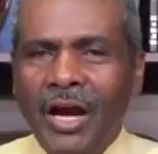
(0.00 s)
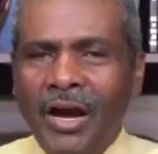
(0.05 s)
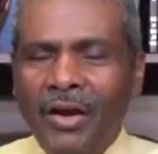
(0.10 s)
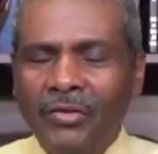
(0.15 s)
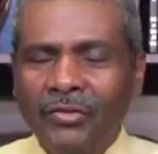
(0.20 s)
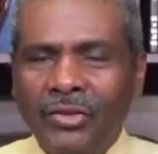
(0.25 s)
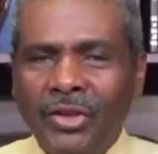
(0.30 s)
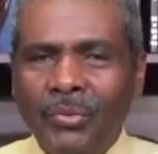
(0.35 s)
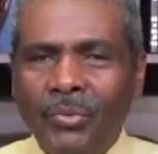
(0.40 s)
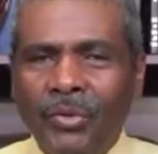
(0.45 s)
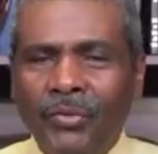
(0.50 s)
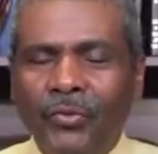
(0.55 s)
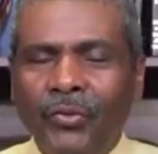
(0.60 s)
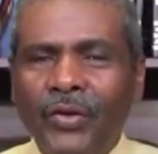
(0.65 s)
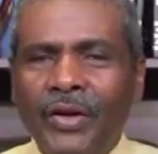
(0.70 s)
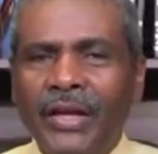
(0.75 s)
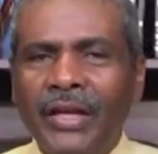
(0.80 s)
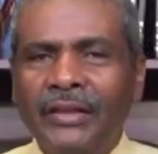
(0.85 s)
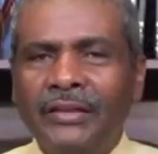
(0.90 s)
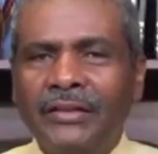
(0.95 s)
I, they will
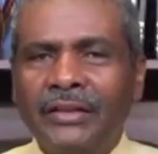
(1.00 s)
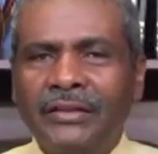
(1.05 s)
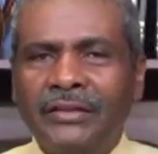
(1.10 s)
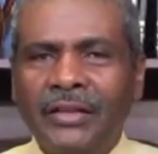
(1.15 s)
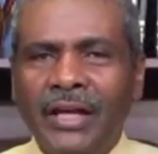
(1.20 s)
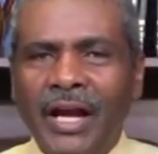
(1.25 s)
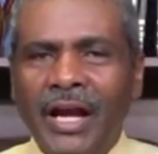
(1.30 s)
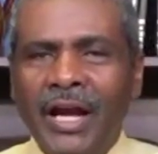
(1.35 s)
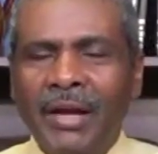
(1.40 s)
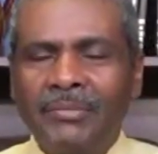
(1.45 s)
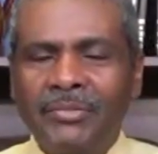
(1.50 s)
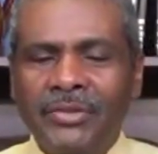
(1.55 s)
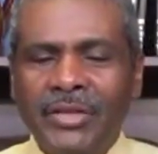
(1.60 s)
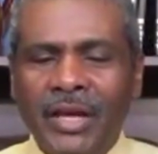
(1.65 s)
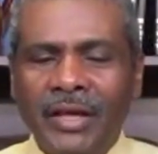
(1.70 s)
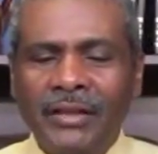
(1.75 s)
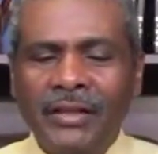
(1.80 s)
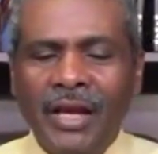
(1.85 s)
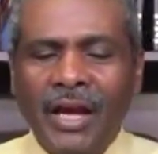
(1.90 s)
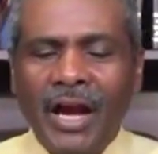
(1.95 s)
forget the times
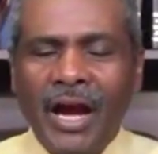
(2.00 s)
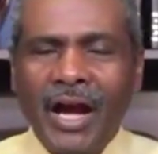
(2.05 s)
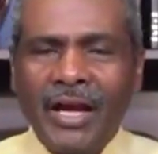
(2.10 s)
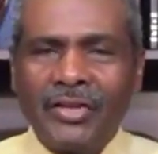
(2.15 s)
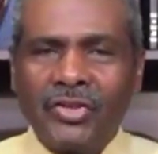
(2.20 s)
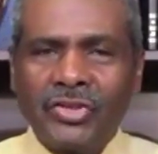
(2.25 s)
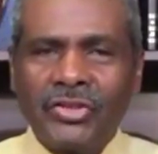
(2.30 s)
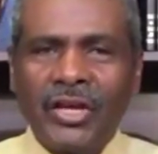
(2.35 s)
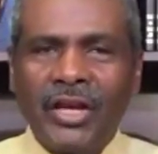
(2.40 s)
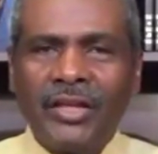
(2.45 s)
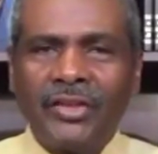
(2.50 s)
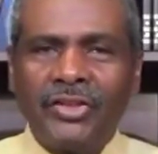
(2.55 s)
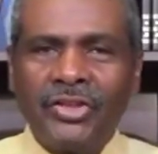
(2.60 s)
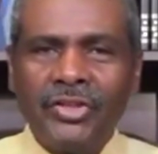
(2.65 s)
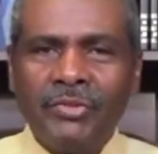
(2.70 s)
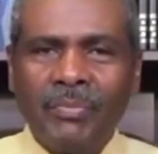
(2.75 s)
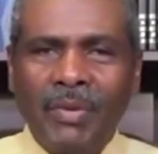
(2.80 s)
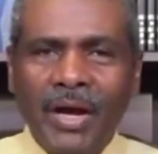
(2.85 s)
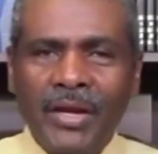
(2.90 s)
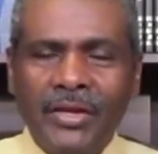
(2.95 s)
that I said
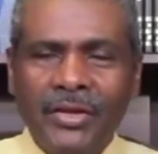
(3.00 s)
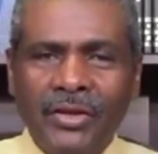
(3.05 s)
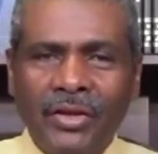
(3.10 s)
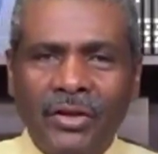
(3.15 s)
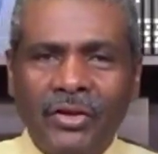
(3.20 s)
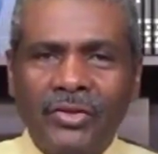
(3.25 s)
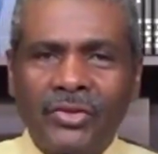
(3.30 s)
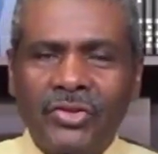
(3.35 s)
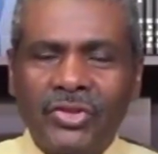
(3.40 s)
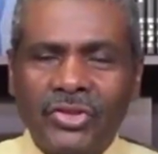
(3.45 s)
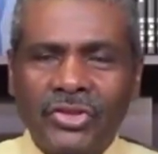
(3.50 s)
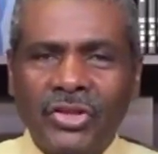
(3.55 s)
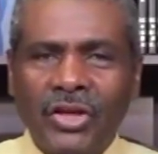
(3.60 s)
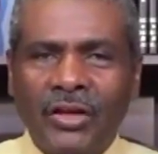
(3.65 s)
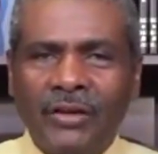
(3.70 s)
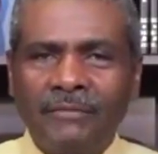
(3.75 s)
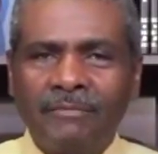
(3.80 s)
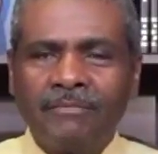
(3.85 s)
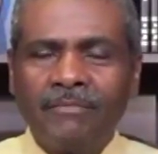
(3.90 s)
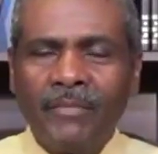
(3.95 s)
to my young
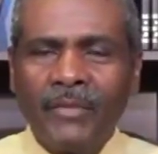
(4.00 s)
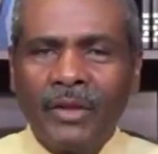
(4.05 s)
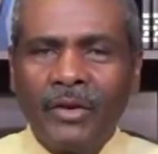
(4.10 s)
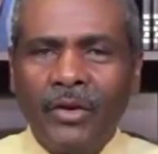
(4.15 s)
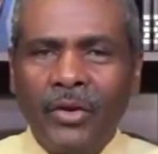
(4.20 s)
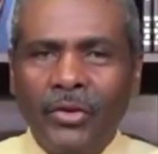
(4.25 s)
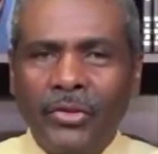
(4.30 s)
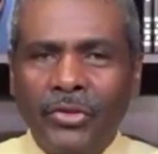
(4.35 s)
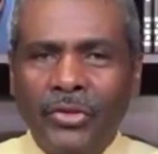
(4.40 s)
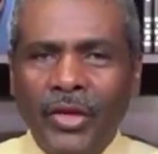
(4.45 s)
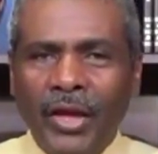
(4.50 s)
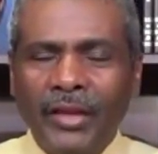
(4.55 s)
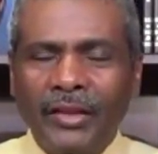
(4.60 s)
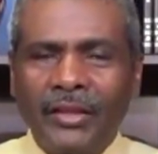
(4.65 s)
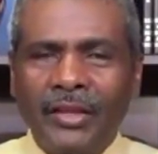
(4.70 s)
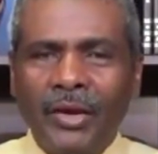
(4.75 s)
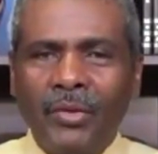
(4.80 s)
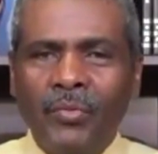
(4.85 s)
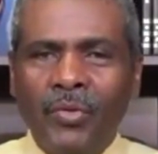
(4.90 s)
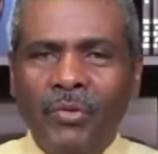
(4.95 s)
son uh, that they